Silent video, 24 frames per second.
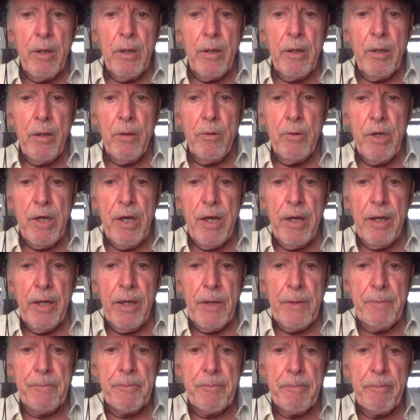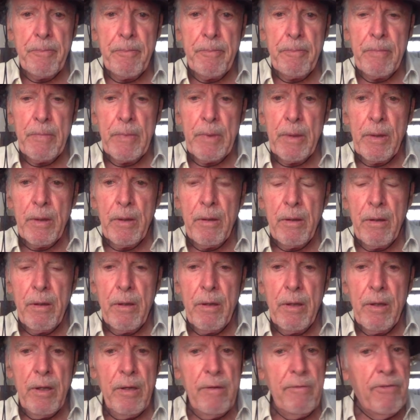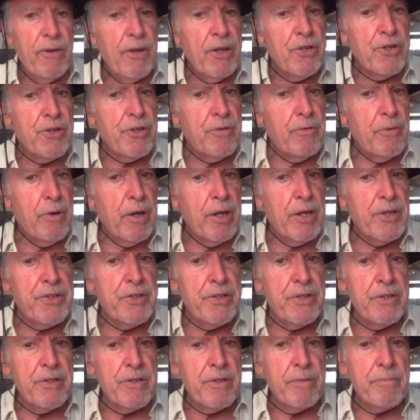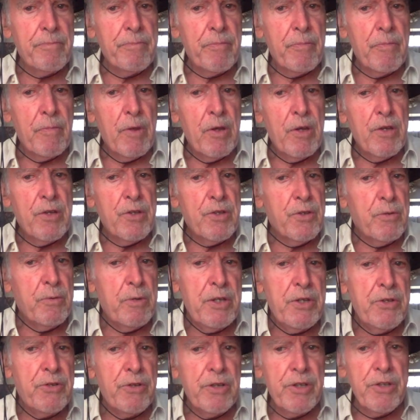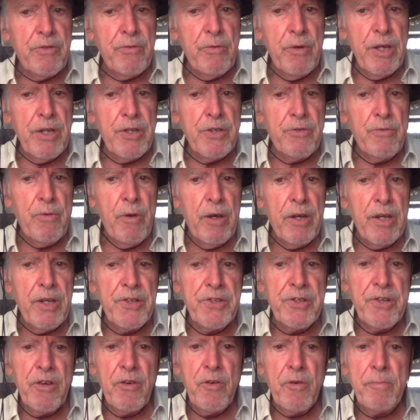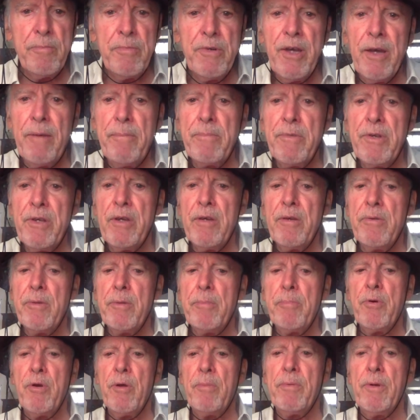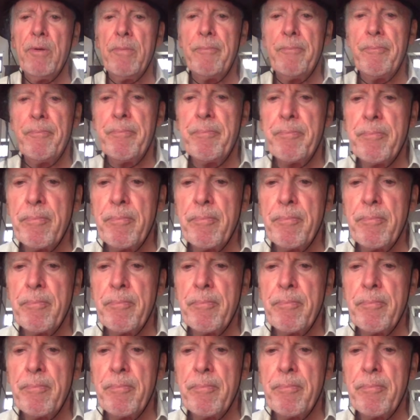Okay, inflation rises, so interest rates rise to help damp down the problem.